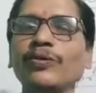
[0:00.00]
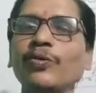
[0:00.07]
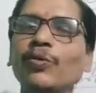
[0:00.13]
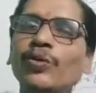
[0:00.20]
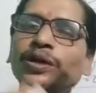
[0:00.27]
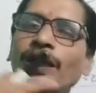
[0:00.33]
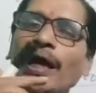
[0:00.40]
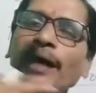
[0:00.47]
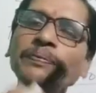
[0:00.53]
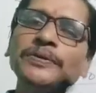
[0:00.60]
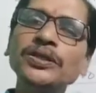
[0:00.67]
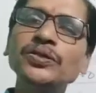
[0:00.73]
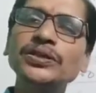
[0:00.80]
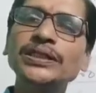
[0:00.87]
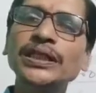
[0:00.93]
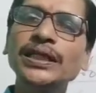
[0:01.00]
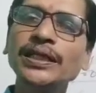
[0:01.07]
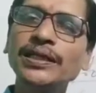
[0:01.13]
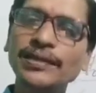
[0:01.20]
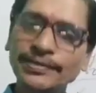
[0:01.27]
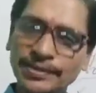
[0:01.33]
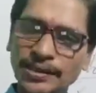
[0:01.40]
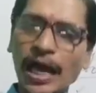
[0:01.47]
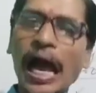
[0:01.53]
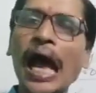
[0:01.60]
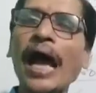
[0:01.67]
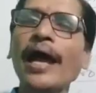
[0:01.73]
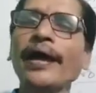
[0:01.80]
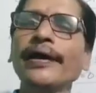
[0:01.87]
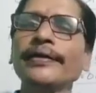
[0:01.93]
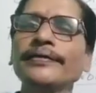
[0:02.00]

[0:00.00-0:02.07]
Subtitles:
We have to say it's I.